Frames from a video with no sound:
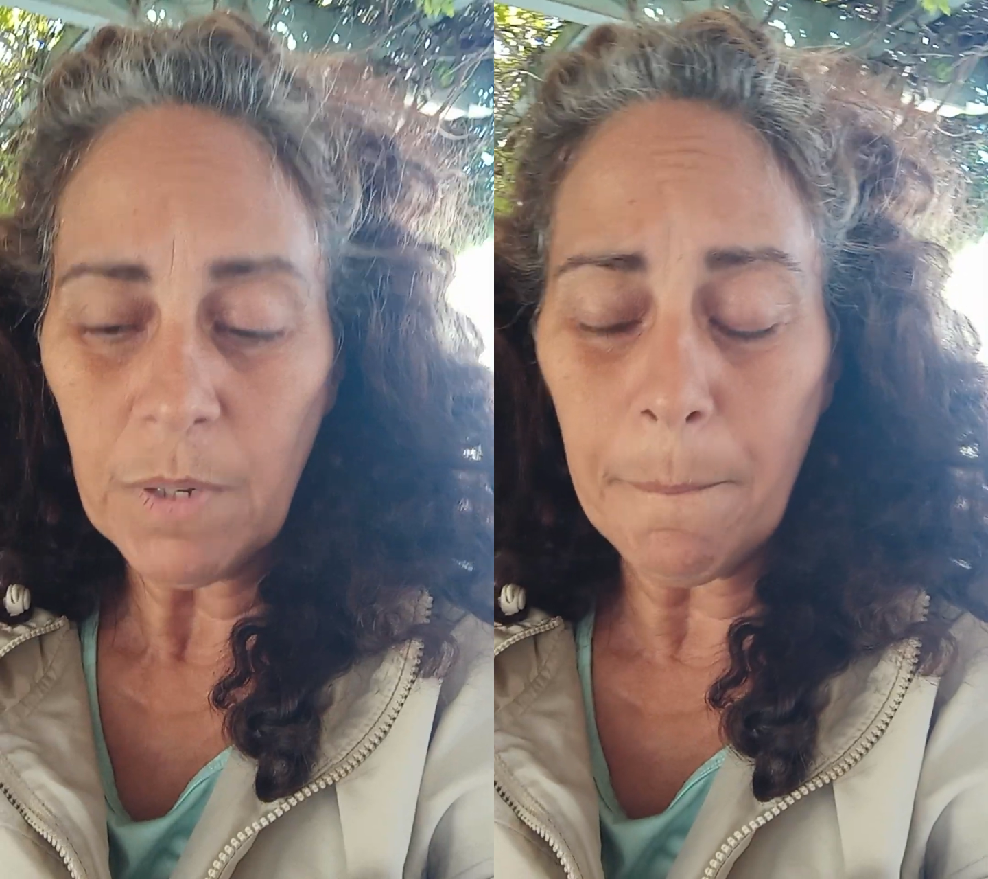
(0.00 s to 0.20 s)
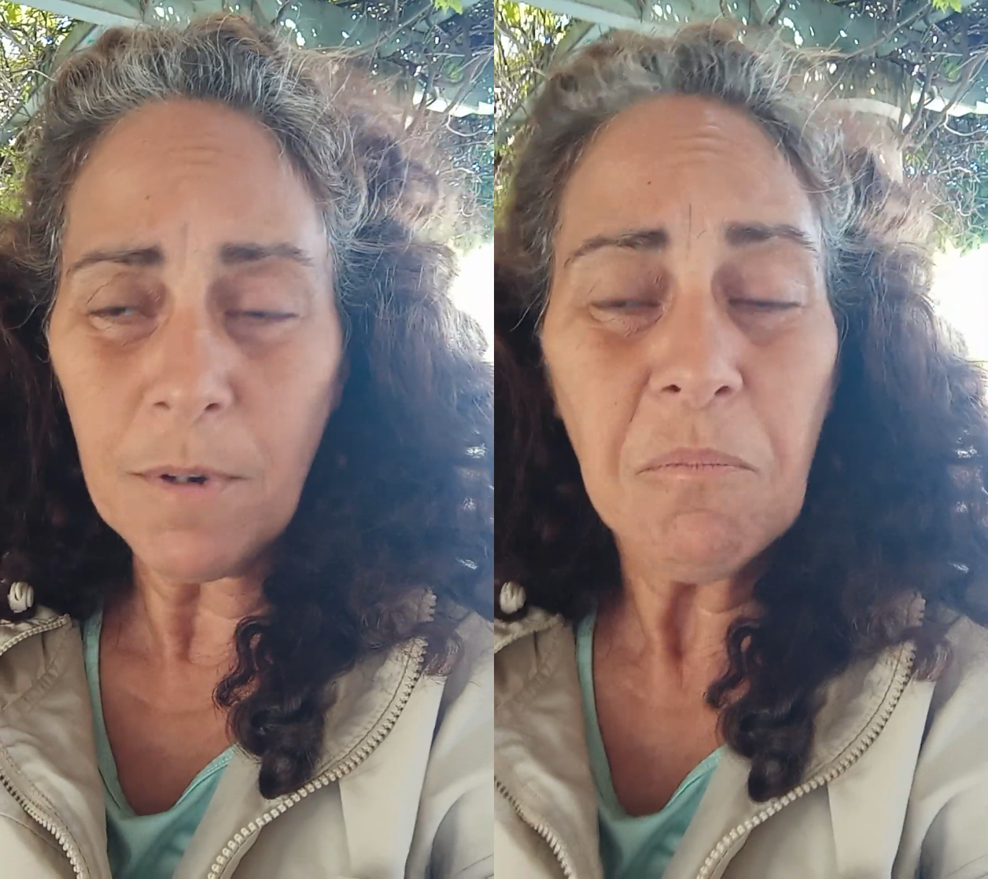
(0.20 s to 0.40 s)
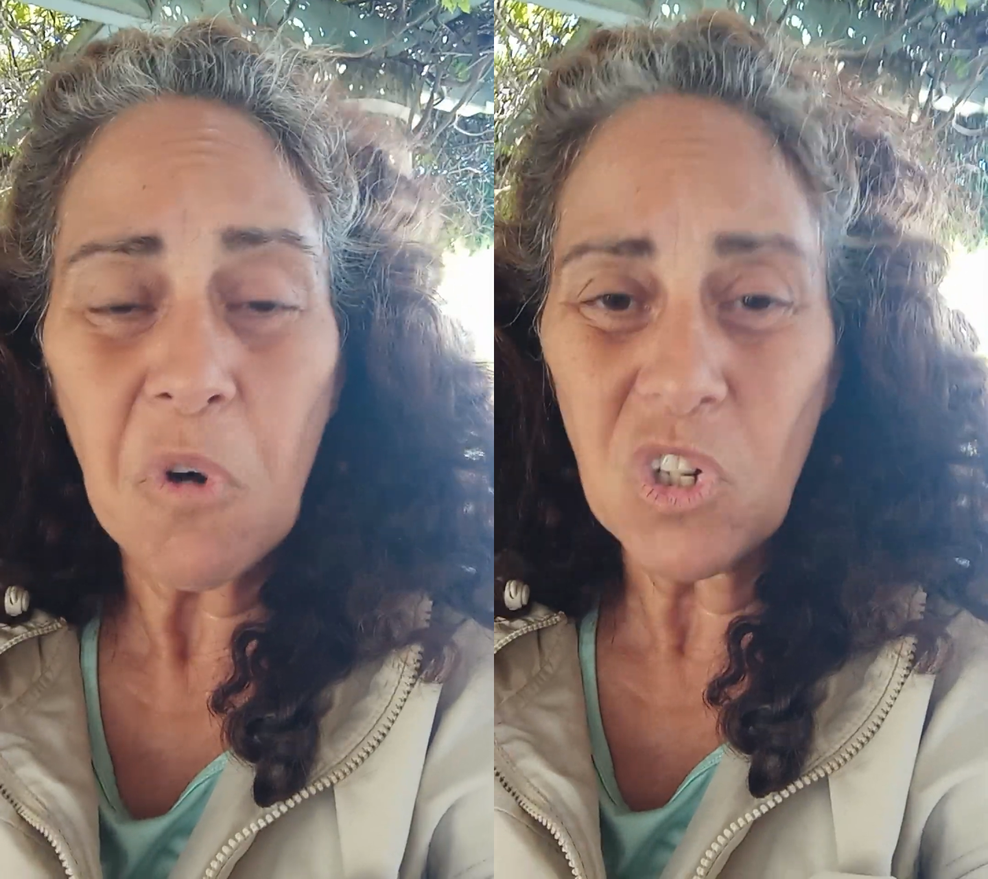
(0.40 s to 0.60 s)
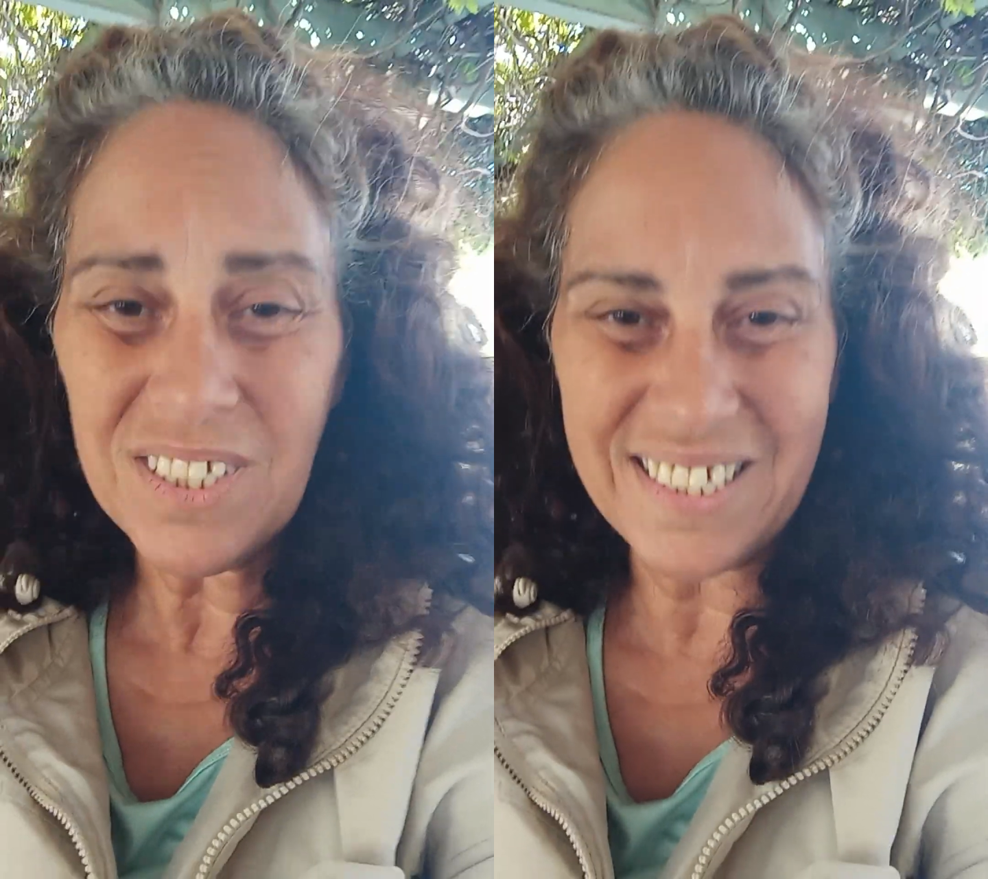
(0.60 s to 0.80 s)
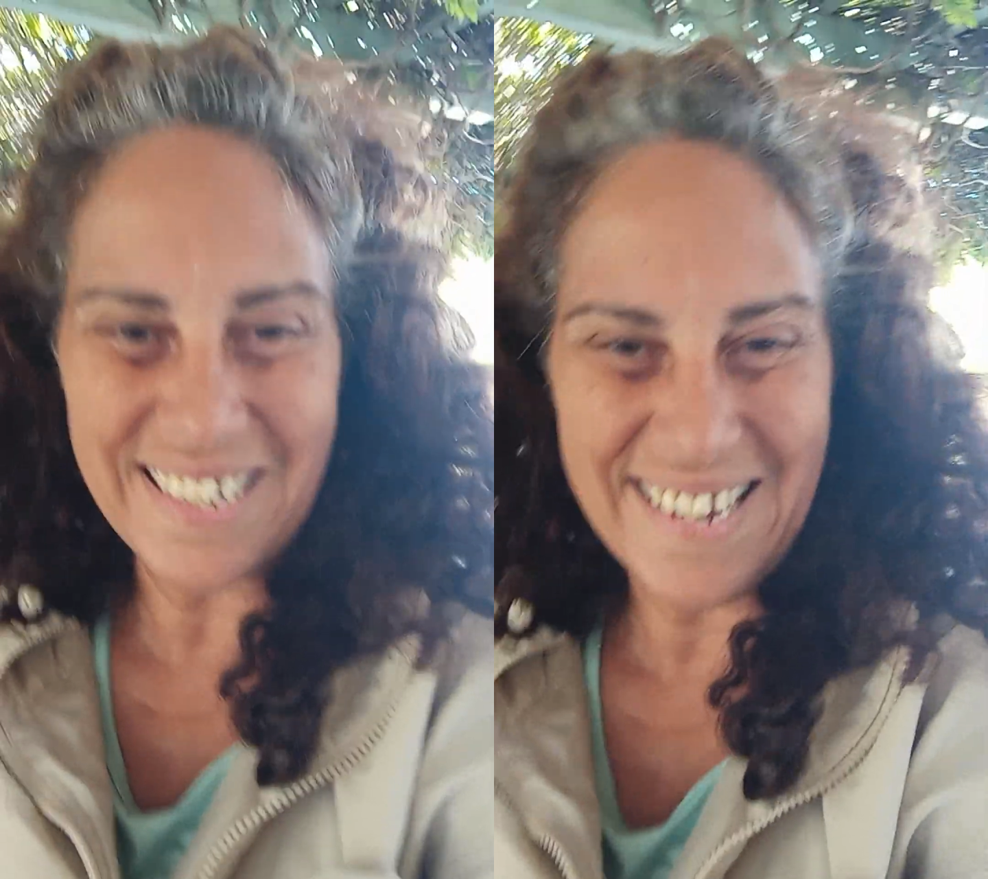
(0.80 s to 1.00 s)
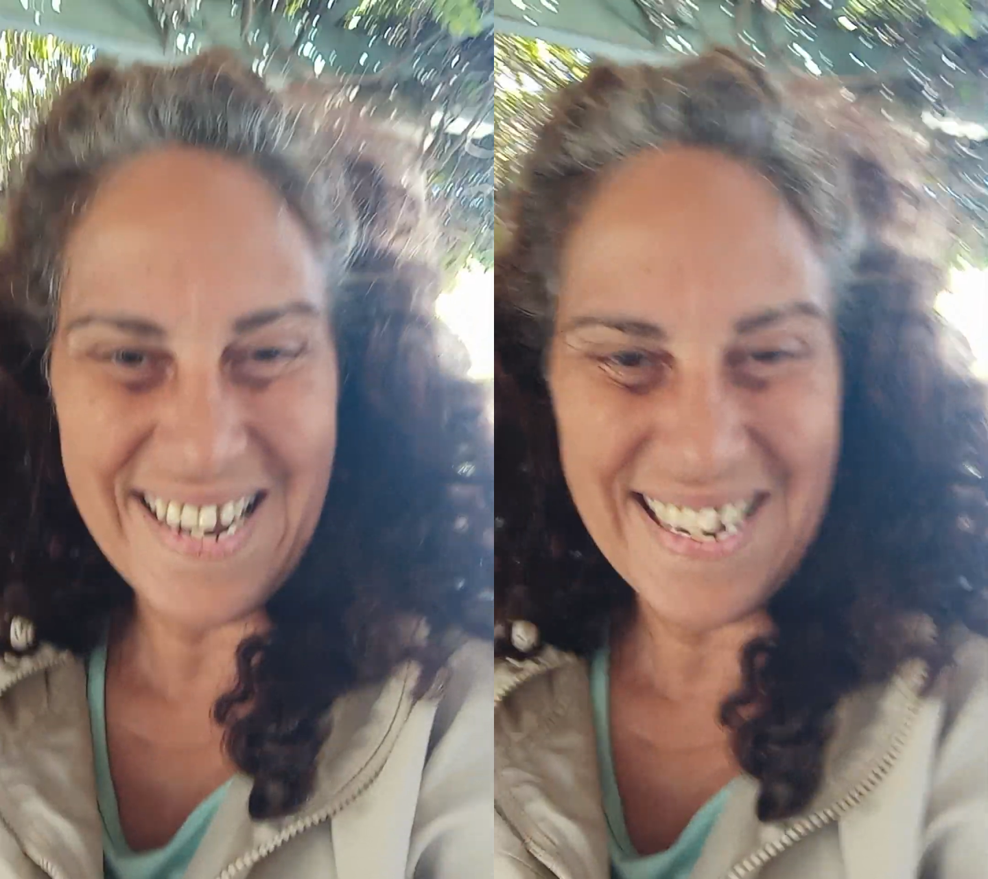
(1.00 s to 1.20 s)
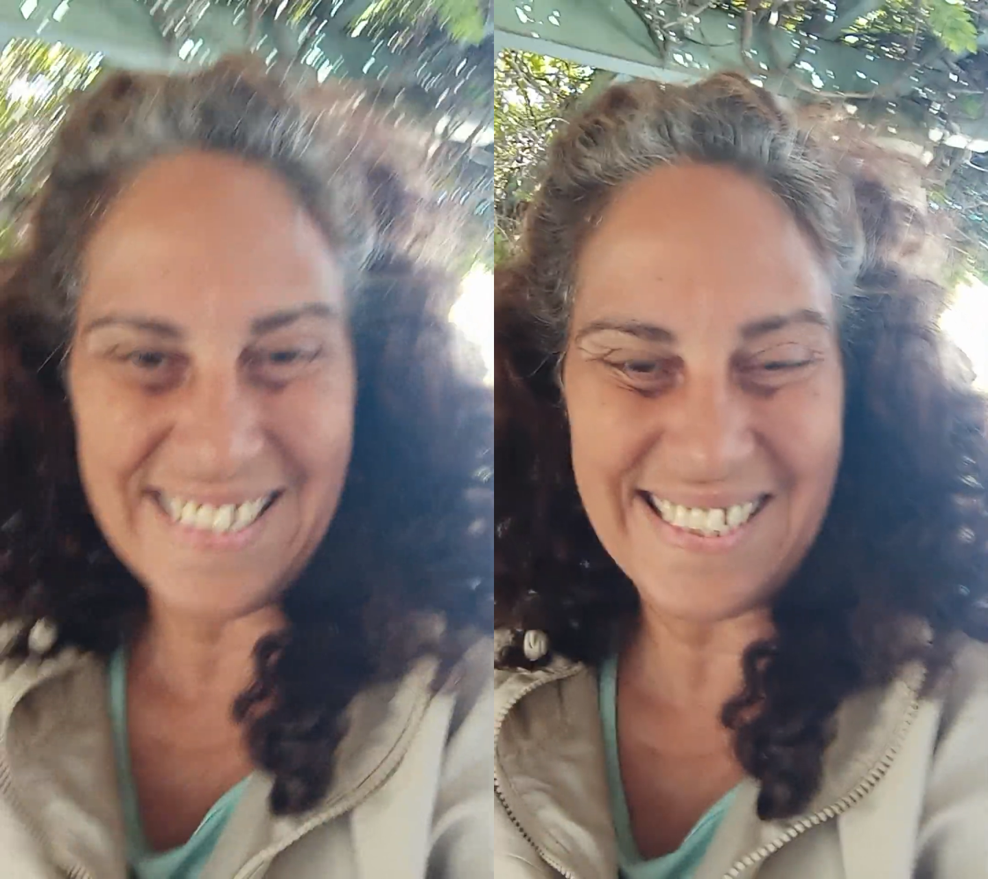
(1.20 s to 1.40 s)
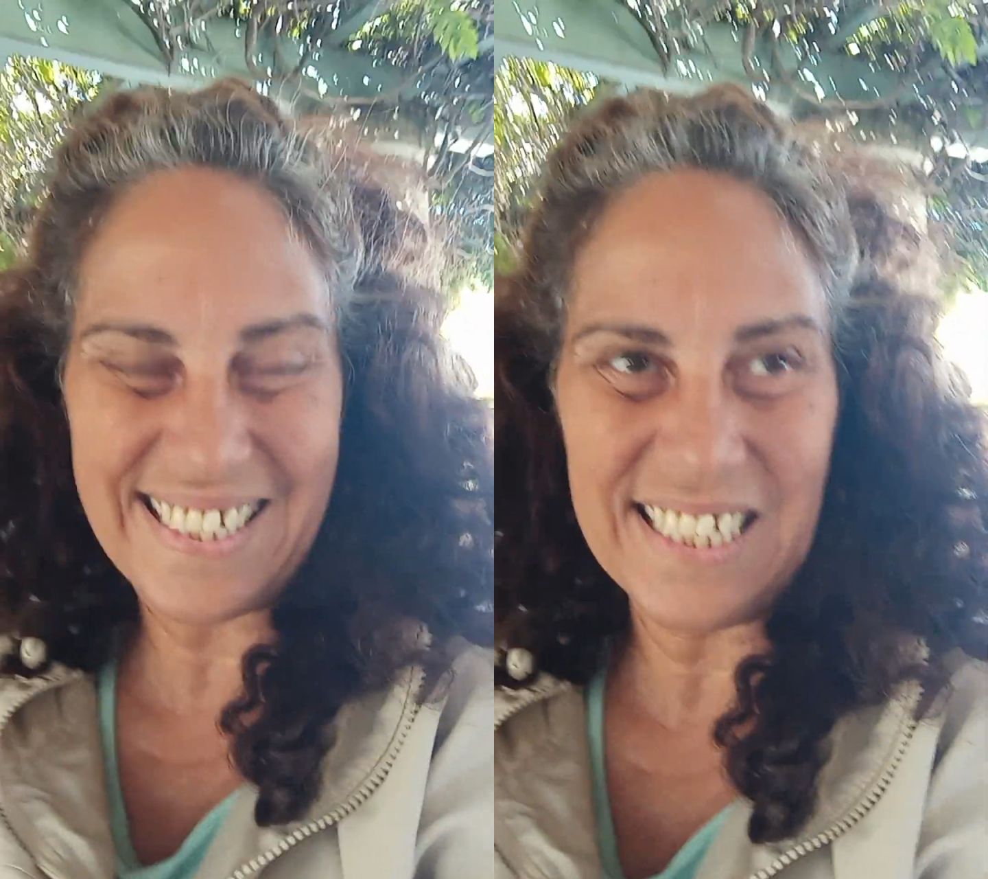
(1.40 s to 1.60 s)
but Moise
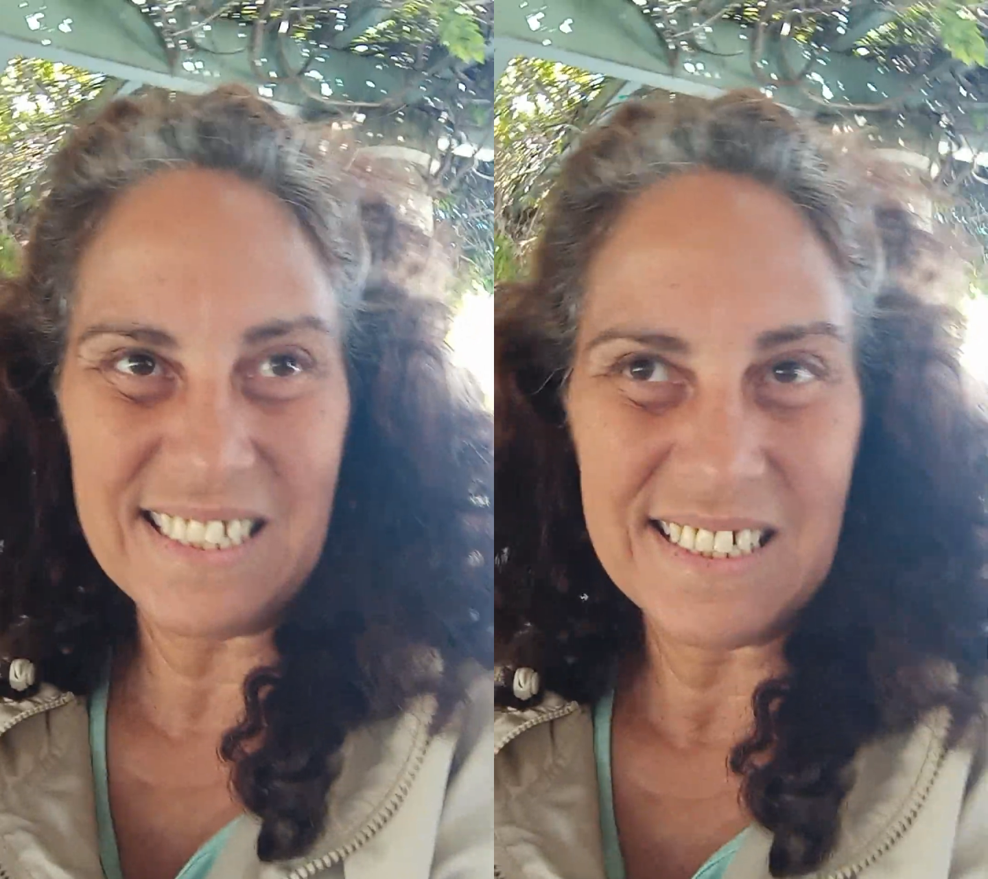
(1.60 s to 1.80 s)
asked,